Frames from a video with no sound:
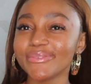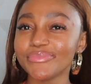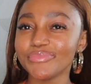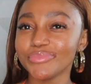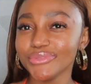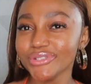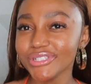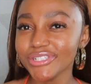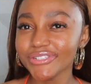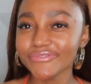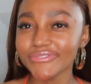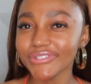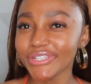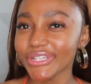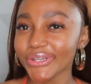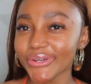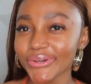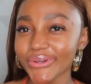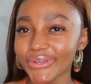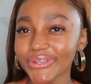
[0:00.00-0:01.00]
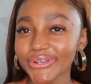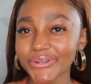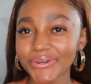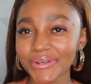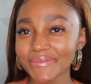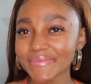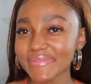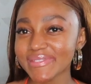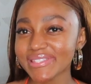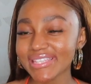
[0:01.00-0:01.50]
a bougie video, you know
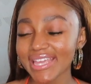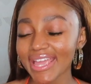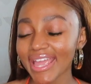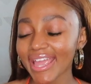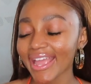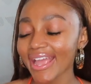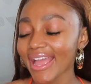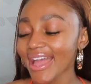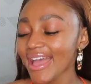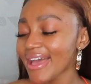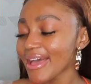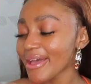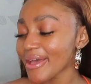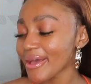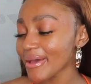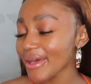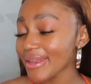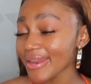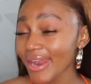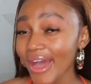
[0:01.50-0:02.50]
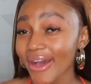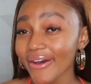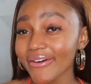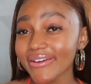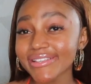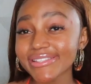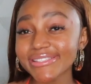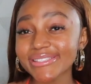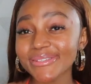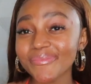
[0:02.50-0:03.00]
what I'm saying? Now
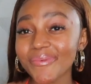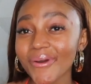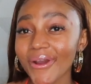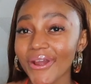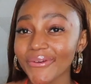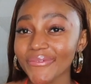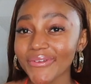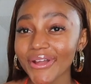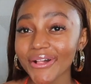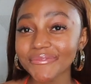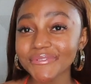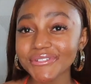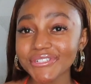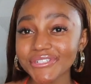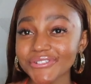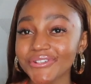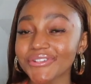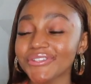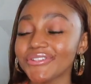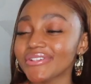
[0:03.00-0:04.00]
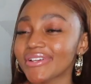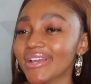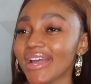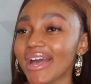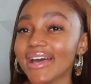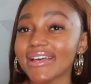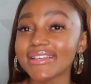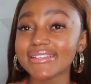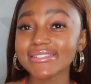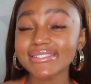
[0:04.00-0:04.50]
is the part where I'll be showing you
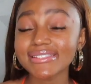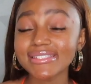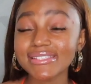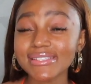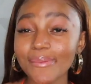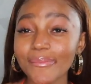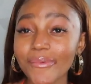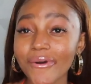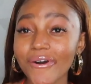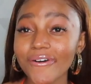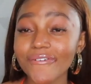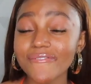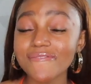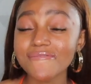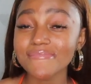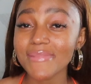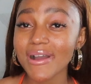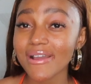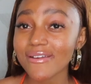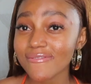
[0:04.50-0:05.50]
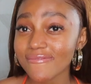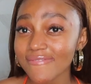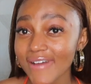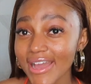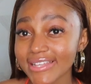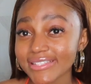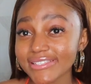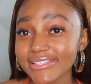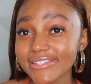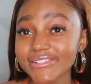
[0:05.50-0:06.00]
guys some of my
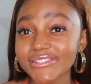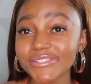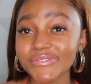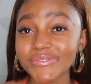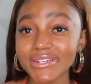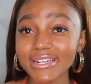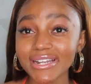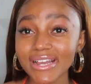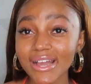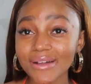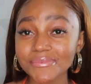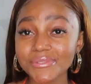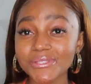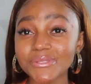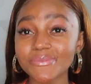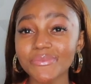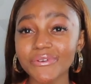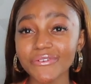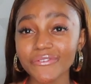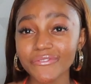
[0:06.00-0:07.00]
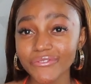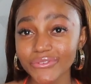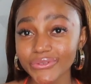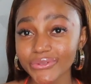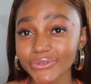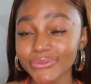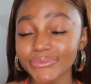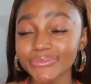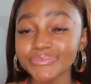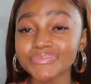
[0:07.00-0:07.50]
fighters when it comes to
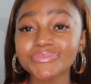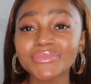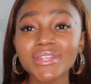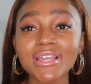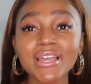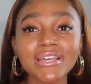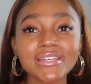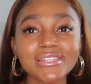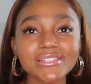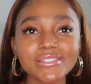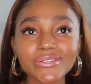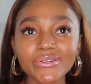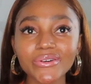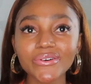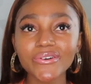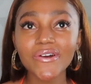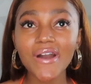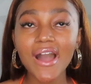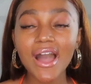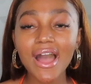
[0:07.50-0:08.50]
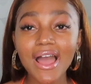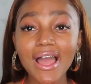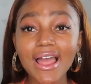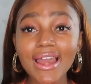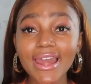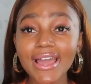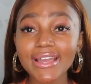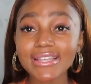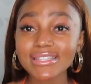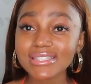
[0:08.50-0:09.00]
perfume. So I
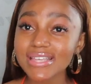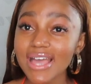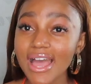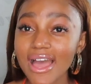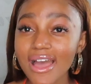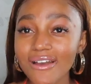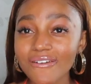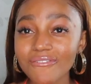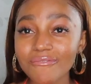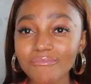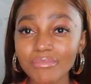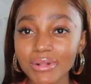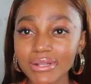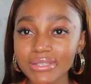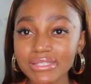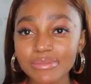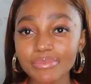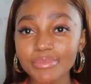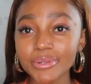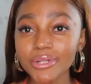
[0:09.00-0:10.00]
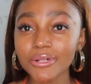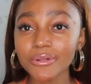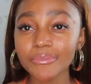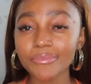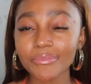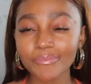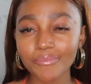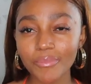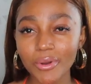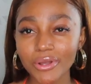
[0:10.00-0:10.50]
like to have multiple
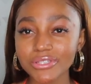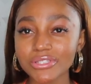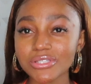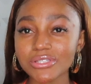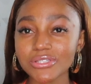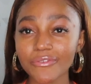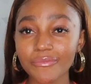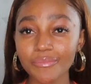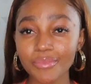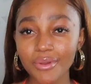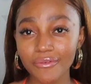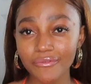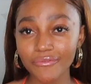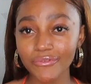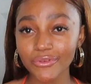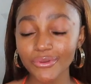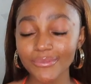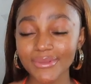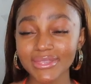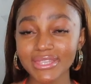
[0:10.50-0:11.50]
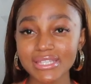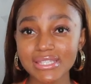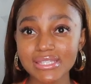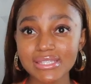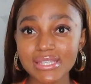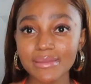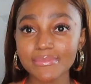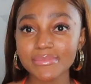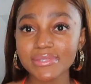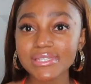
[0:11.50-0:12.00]
bottles of perfume at the
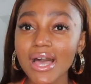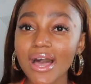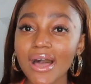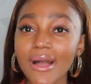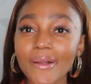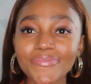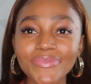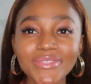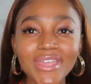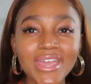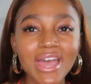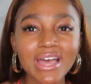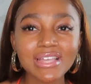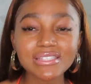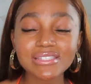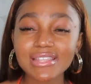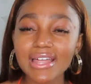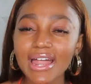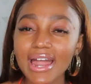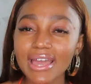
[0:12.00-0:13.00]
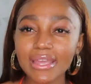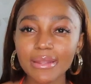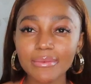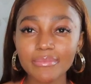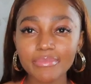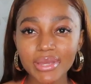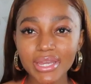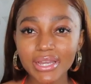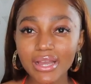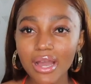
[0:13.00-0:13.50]
same time so that I can
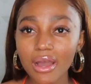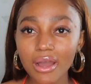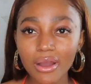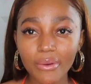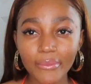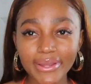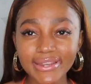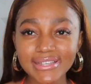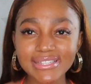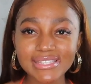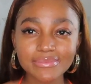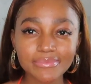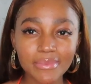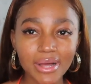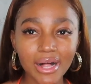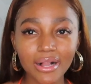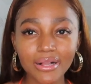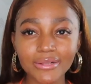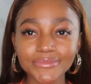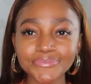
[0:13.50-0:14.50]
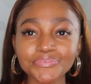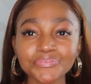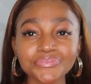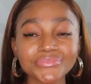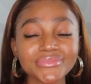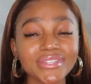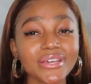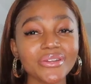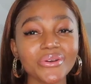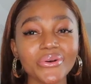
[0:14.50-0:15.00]
pick how I want to smell.
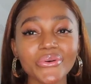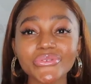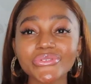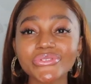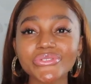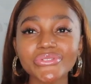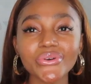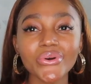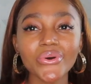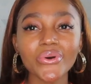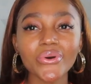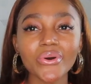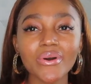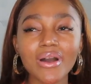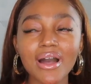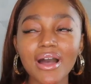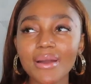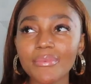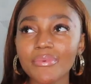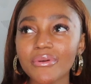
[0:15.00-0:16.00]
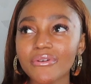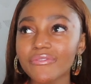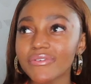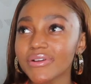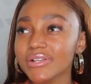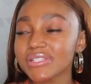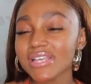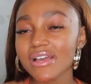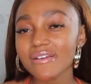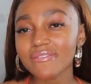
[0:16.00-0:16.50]
And also, I
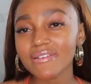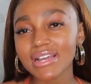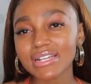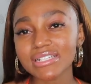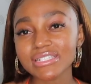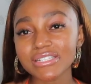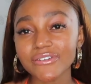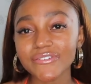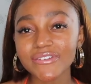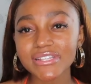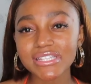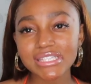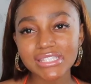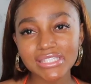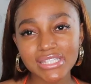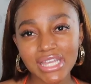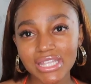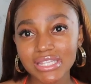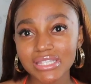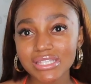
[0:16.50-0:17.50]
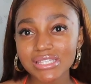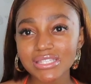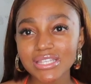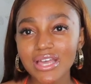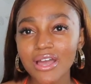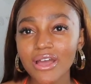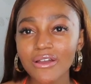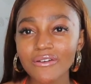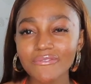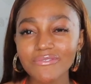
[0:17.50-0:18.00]
prefer to have like different scents
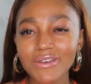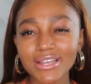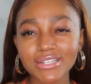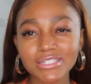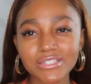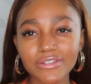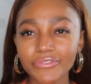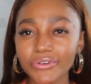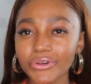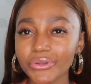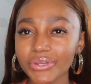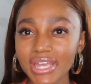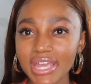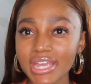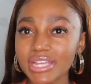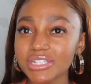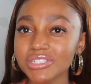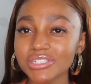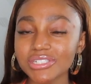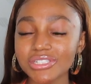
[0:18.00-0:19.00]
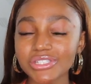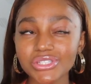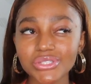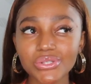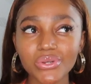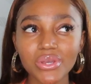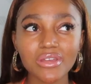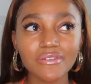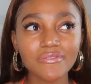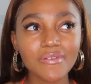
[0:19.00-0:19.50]
for like different occasions. So
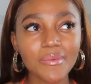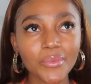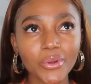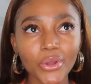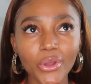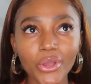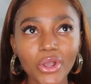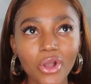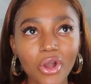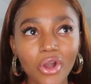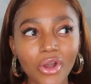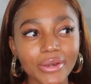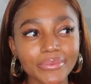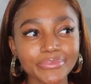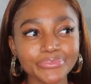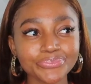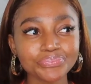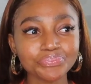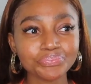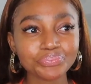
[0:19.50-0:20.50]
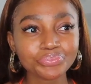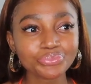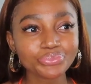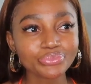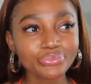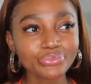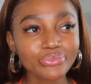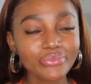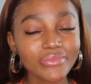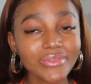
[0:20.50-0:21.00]
if I'm going on
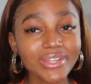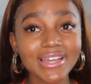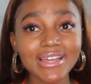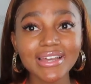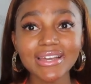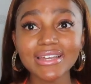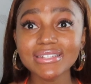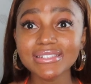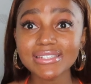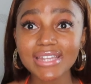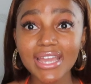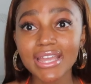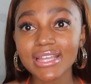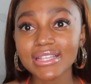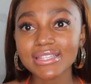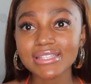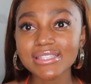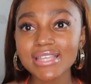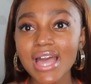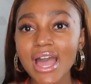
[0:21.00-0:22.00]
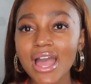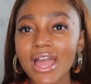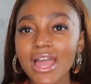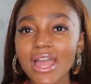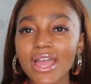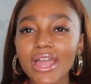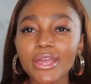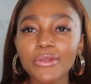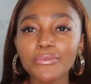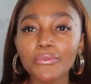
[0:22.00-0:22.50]
a date,
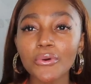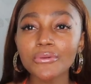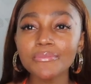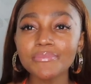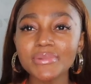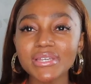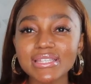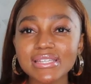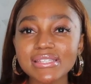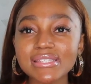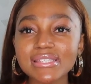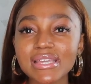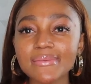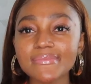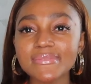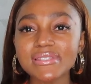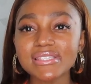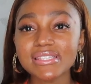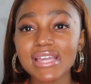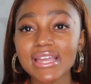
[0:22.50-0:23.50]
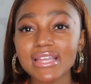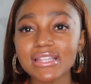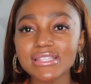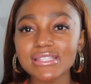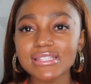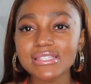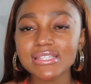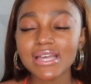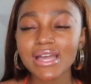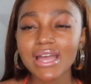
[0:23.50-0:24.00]
it won't be the same
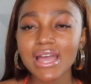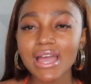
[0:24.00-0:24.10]
scent